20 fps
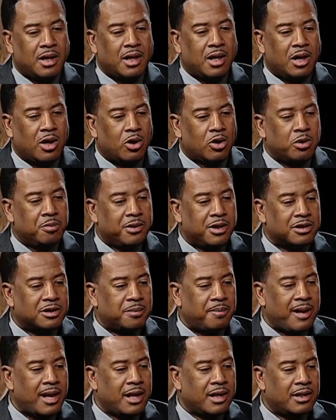local
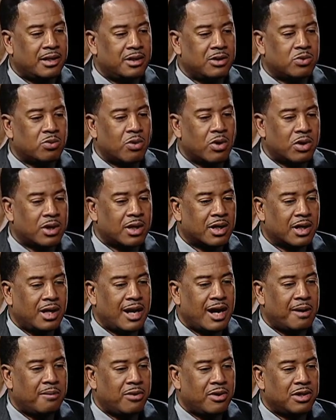municipalities work in
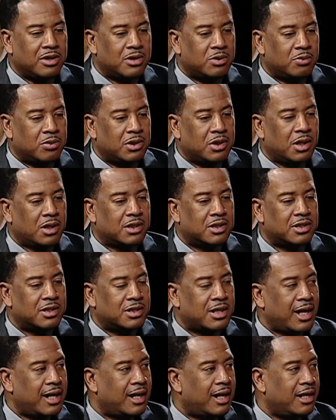collaboration with other
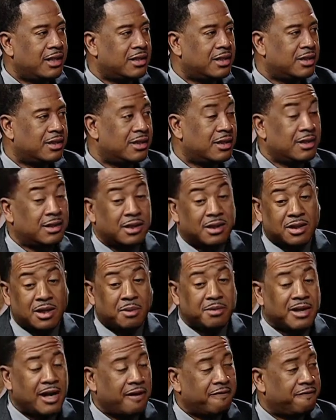state agencies and
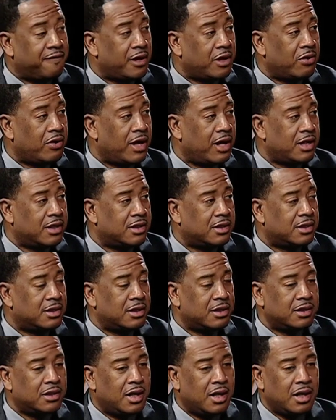sometimes federal
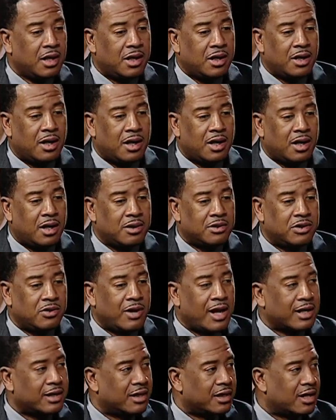agencies to
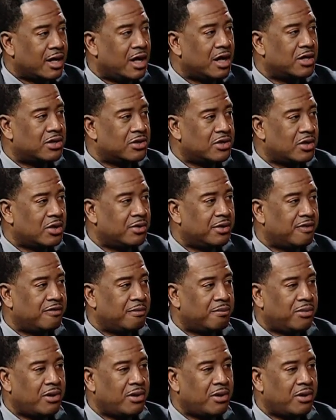act in concert on different